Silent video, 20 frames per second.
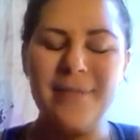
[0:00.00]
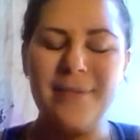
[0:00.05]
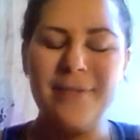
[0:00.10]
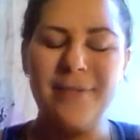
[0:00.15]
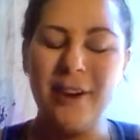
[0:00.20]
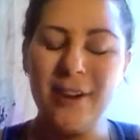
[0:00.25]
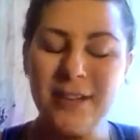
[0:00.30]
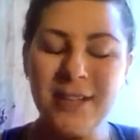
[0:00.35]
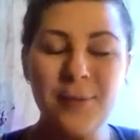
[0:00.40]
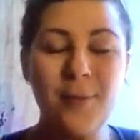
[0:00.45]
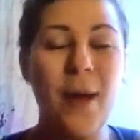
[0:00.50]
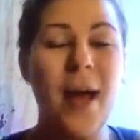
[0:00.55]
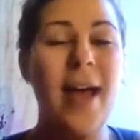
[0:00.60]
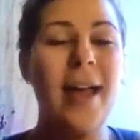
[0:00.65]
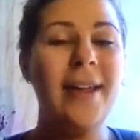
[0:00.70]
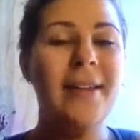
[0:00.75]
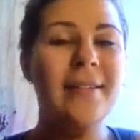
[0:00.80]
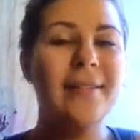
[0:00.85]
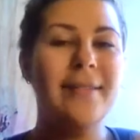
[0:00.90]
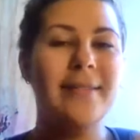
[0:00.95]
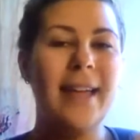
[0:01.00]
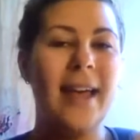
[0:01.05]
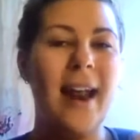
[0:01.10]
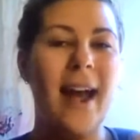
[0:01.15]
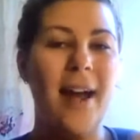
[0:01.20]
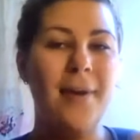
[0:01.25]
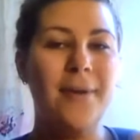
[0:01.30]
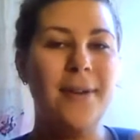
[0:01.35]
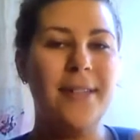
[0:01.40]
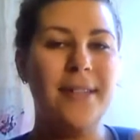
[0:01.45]
first way that
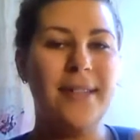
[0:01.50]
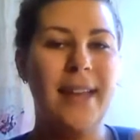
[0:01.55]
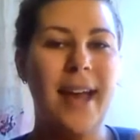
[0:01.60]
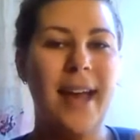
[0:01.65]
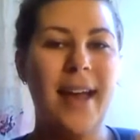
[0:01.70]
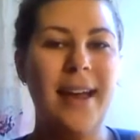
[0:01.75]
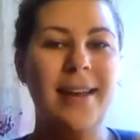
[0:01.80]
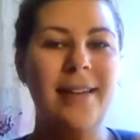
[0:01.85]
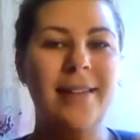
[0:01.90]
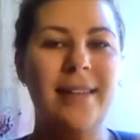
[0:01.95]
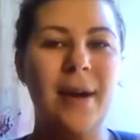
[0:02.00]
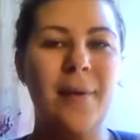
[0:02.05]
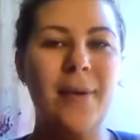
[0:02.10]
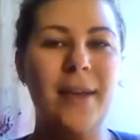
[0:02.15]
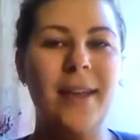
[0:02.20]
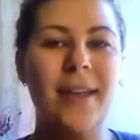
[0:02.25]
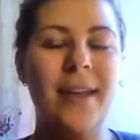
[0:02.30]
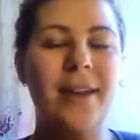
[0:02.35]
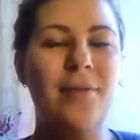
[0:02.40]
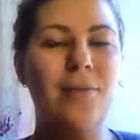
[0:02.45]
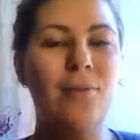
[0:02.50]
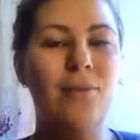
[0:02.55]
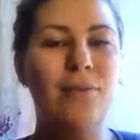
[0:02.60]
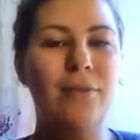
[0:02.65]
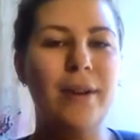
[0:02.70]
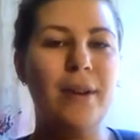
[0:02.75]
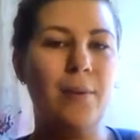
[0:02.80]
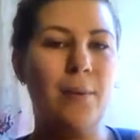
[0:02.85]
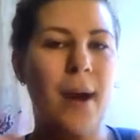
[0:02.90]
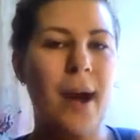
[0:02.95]
I would say that we can
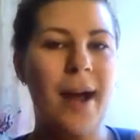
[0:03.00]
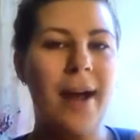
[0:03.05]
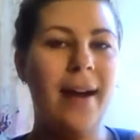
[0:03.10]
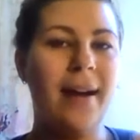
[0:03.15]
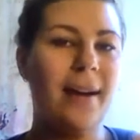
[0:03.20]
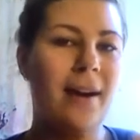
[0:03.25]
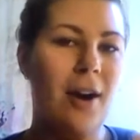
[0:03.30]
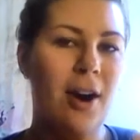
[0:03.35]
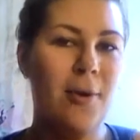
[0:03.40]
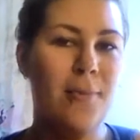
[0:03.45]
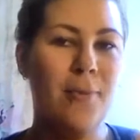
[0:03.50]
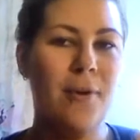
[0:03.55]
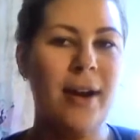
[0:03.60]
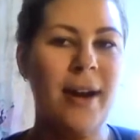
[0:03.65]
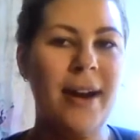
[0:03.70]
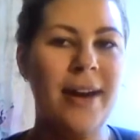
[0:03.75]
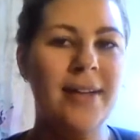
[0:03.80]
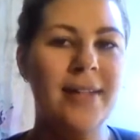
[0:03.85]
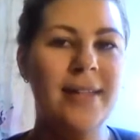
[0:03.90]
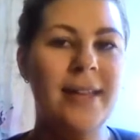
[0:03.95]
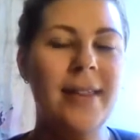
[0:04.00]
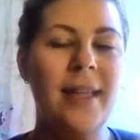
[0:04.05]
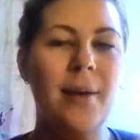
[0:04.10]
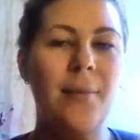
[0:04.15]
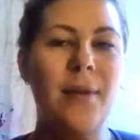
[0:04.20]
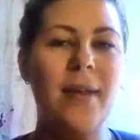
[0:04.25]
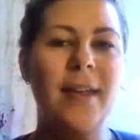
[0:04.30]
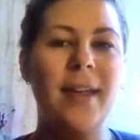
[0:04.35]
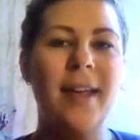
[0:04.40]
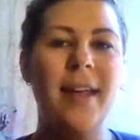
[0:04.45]
rewire our brains and that
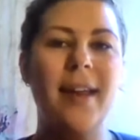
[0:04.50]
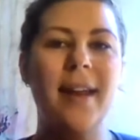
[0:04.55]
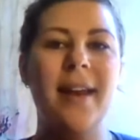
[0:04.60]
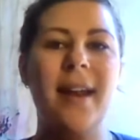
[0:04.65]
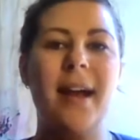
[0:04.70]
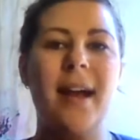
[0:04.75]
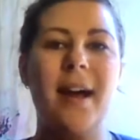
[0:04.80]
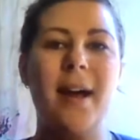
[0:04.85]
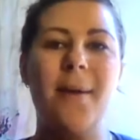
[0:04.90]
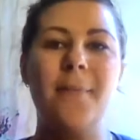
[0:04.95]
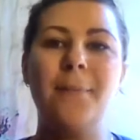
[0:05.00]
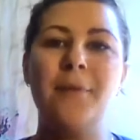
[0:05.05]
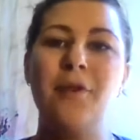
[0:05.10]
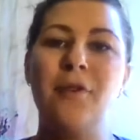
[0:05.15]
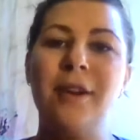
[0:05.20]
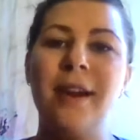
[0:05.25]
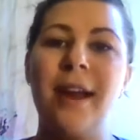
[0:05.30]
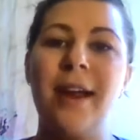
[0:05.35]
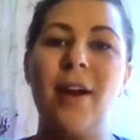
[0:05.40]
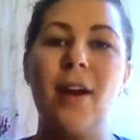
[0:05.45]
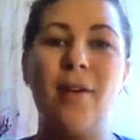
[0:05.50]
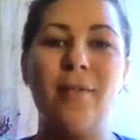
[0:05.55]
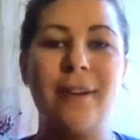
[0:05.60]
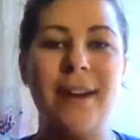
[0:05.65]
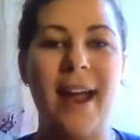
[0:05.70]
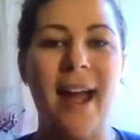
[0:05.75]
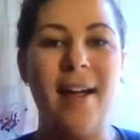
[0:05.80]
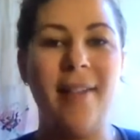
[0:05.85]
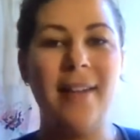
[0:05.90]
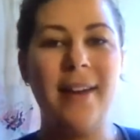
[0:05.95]
we can create our
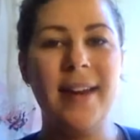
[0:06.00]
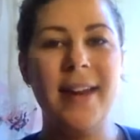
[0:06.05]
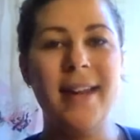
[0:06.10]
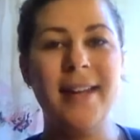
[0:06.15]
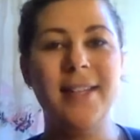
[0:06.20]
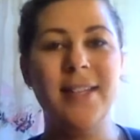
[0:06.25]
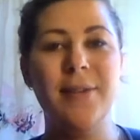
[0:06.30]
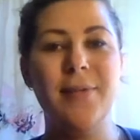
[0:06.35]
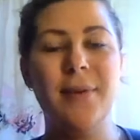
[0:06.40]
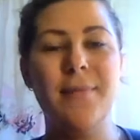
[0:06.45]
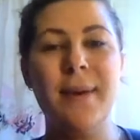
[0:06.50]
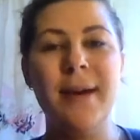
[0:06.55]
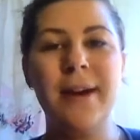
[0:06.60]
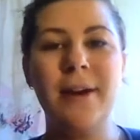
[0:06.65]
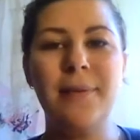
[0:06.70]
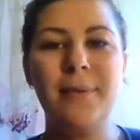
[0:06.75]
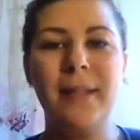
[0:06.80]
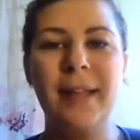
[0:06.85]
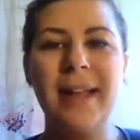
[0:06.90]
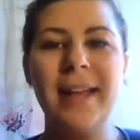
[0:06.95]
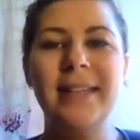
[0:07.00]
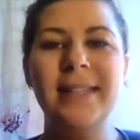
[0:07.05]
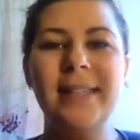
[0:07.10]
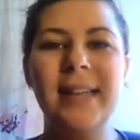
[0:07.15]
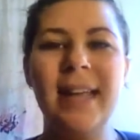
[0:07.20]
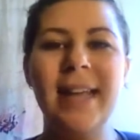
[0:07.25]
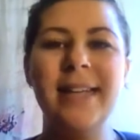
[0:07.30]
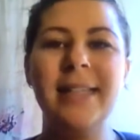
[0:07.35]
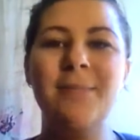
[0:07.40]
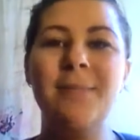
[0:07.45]
reality into a better place
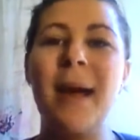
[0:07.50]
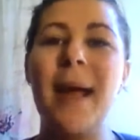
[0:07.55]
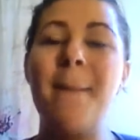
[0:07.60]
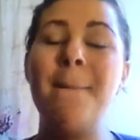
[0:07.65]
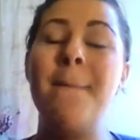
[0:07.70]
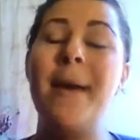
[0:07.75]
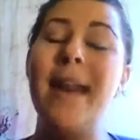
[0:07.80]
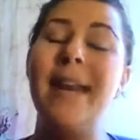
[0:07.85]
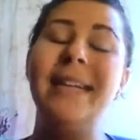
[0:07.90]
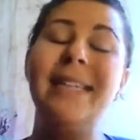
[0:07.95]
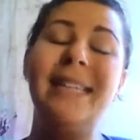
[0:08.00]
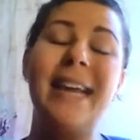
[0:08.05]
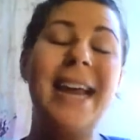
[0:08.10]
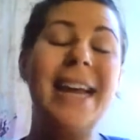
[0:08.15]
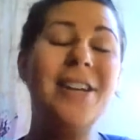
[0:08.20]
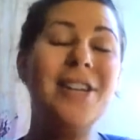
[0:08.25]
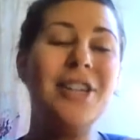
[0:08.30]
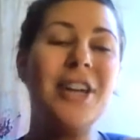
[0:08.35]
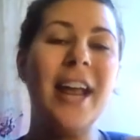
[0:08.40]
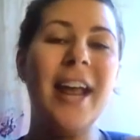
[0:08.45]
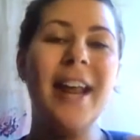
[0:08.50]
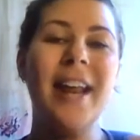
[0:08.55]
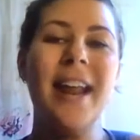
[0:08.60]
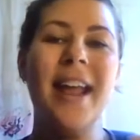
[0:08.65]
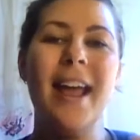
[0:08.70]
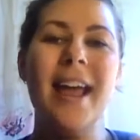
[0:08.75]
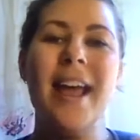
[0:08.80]
is by meditation.